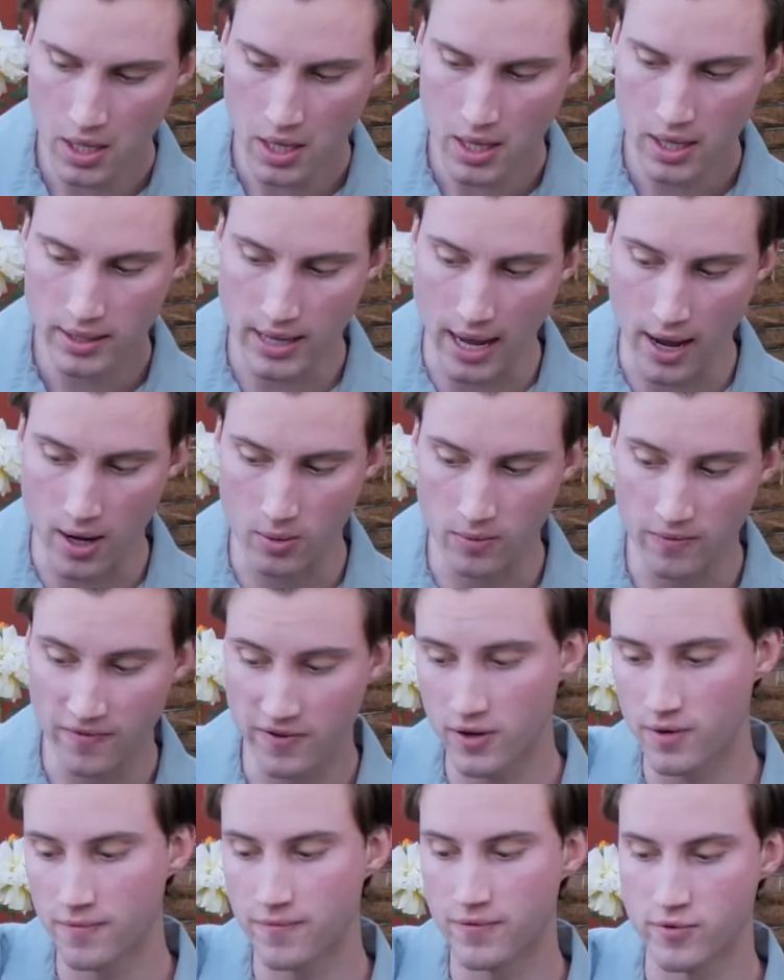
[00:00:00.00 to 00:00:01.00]
Now,
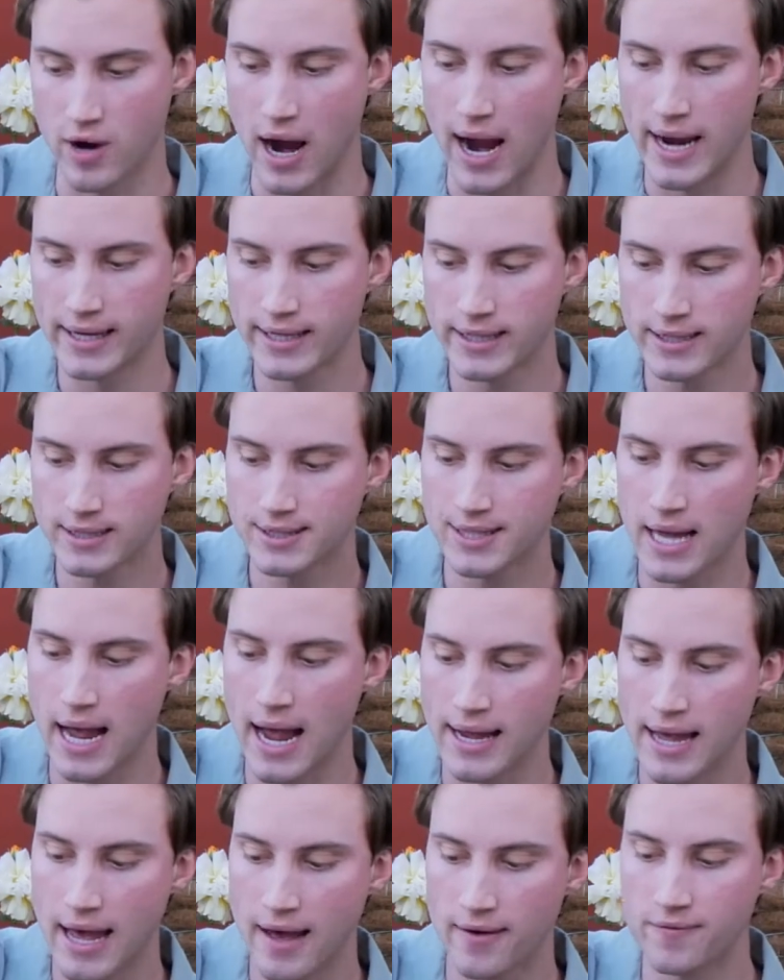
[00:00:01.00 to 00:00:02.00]
for varieties, I
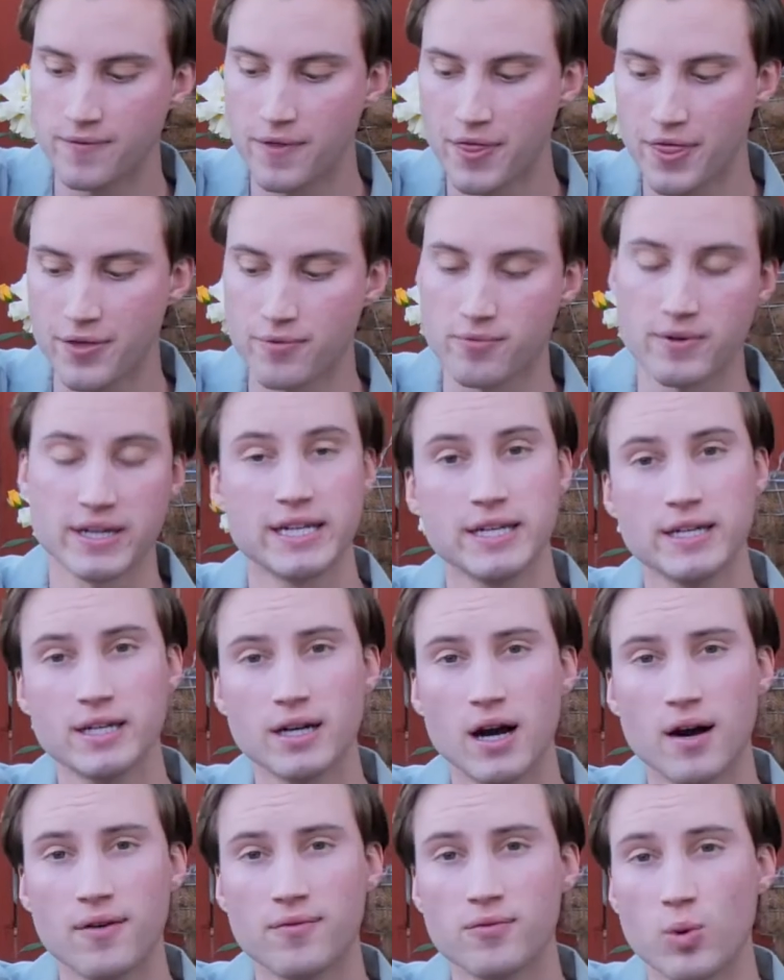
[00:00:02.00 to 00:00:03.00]
have 3
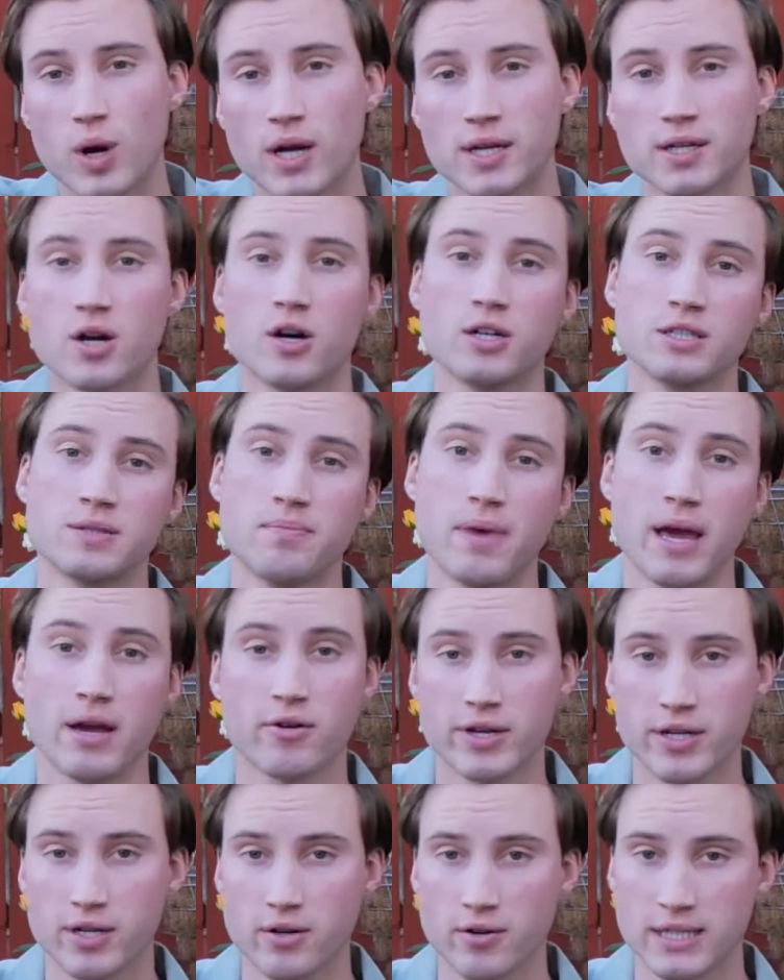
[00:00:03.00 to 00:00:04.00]
of one called
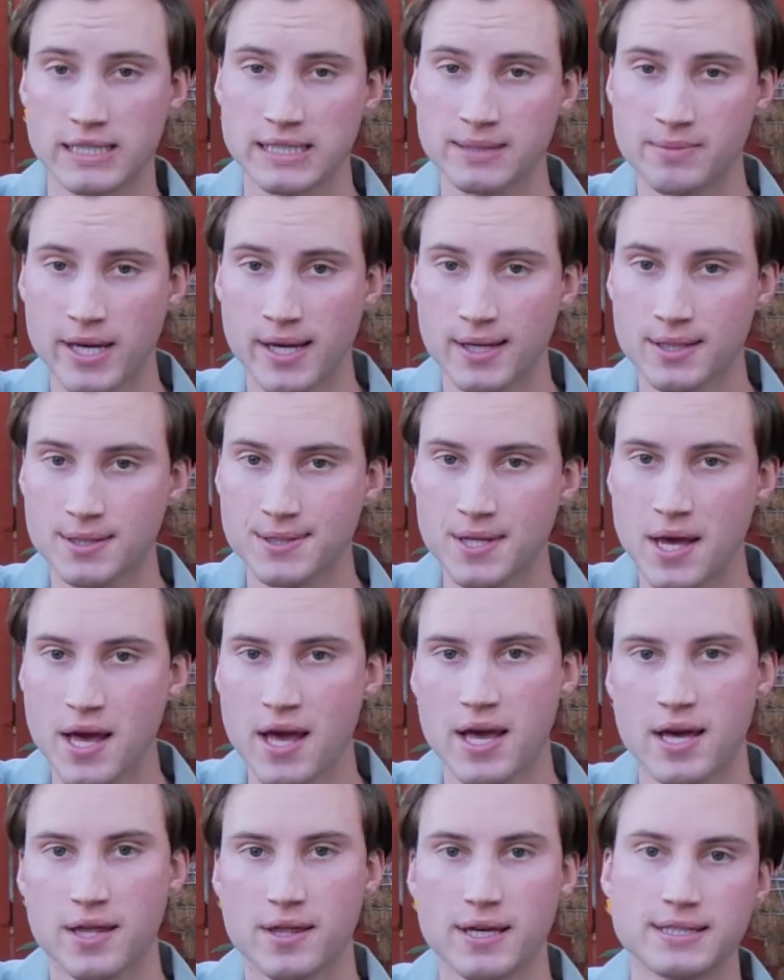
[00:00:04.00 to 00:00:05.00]
Merry Christmas.
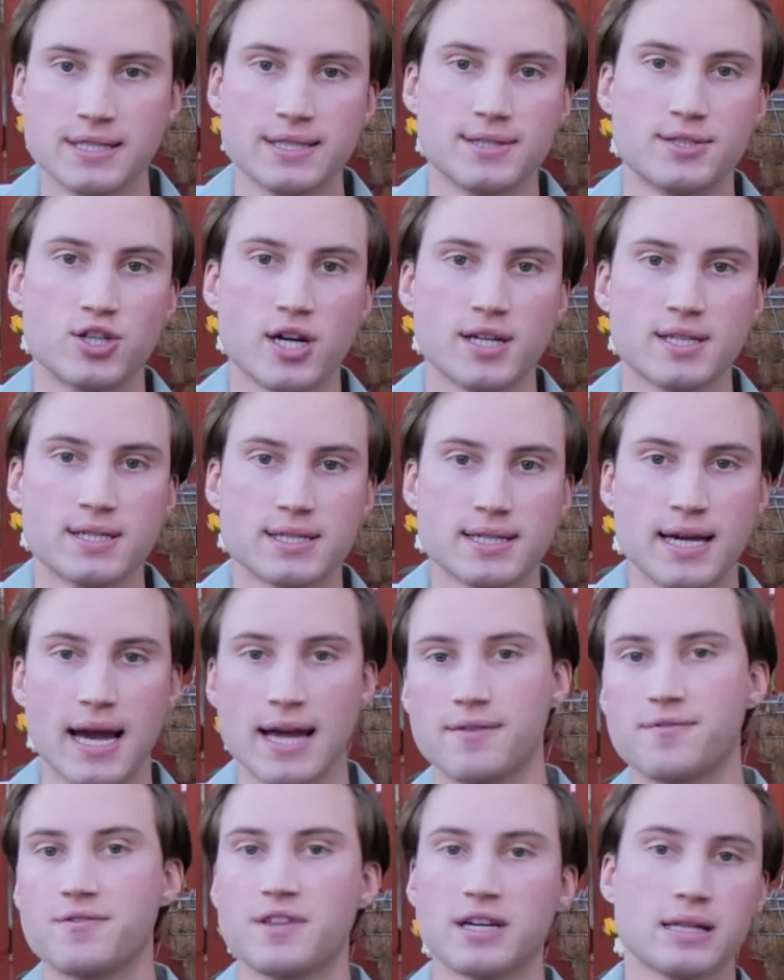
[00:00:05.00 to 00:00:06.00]
This is just kind
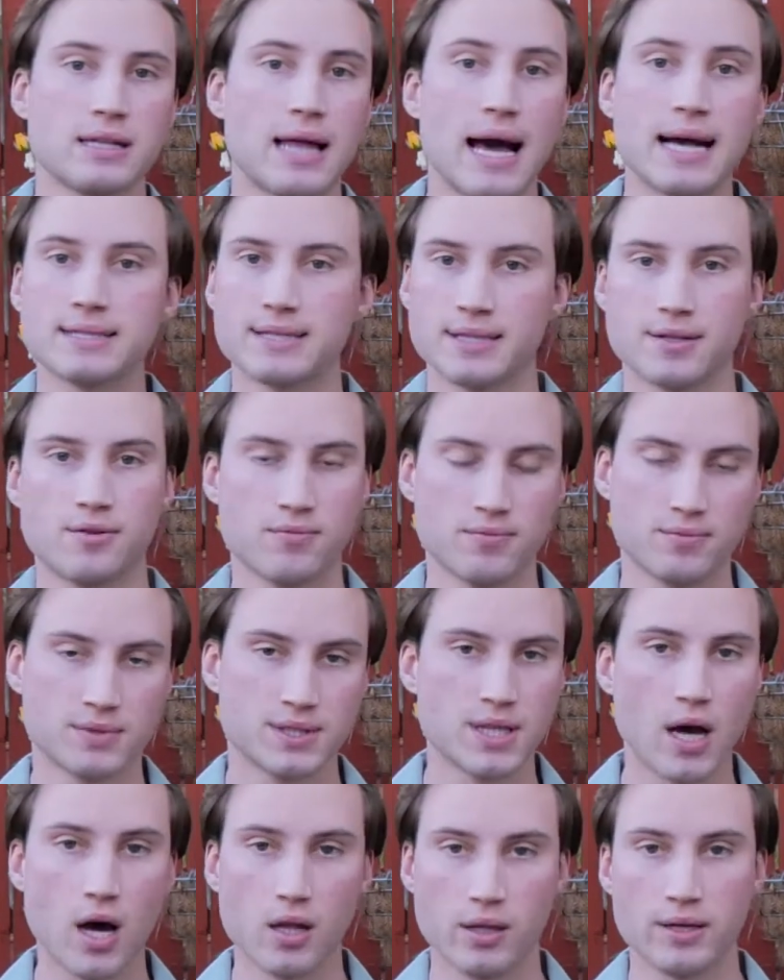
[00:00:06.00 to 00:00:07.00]
of the classic
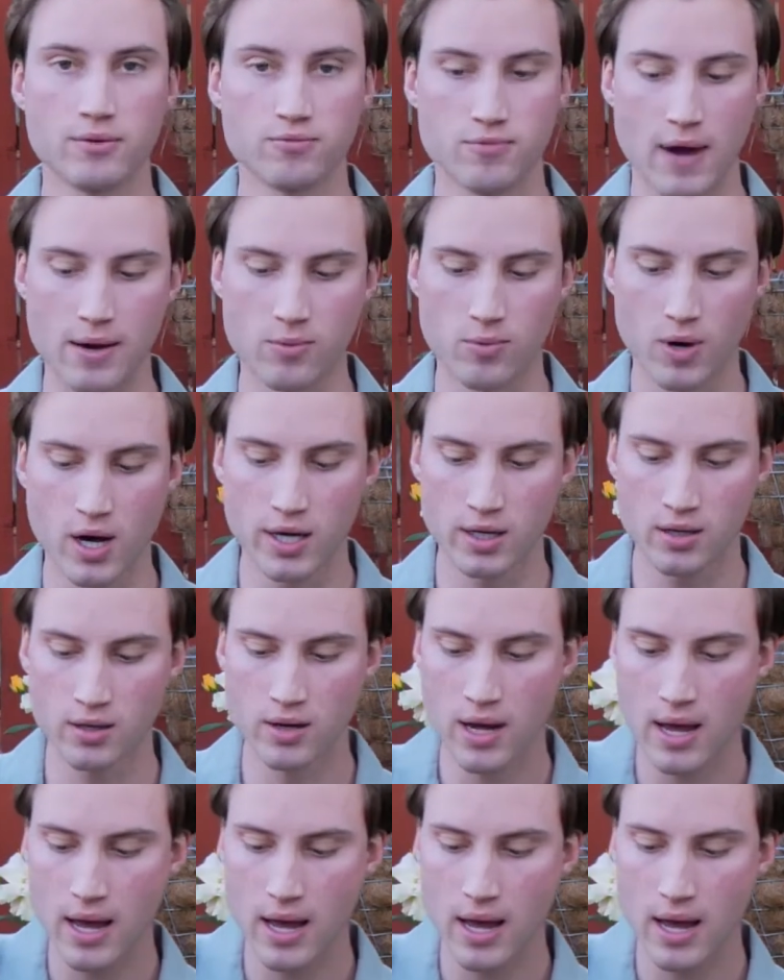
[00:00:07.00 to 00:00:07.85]
solid red one.